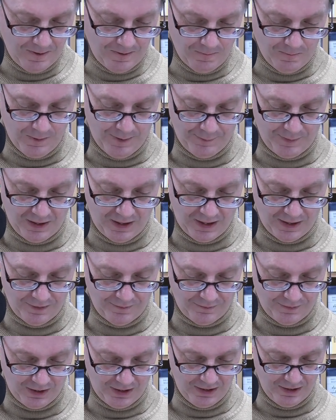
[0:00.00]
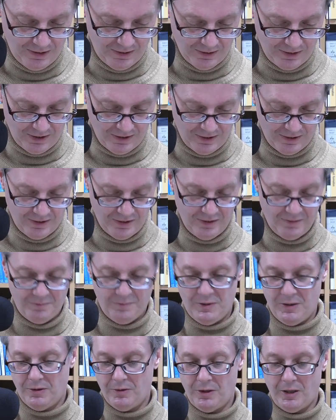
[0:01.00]
women have gained,
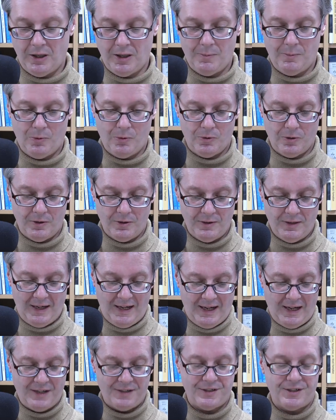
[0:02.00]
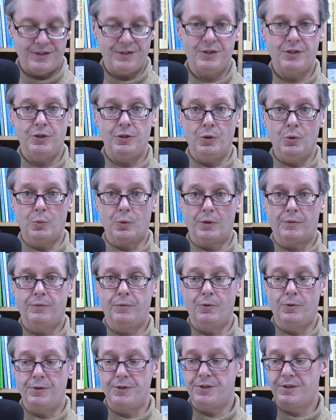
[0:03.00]
a lot more access to the
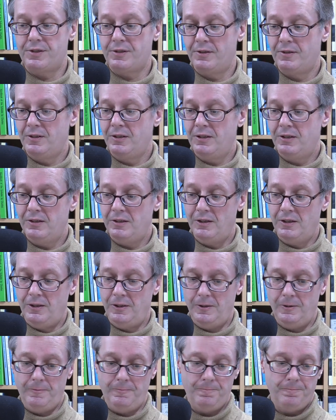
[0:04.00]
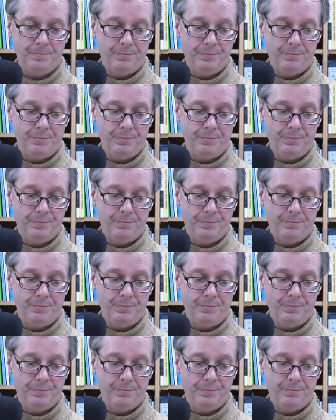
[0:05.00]
workforce. A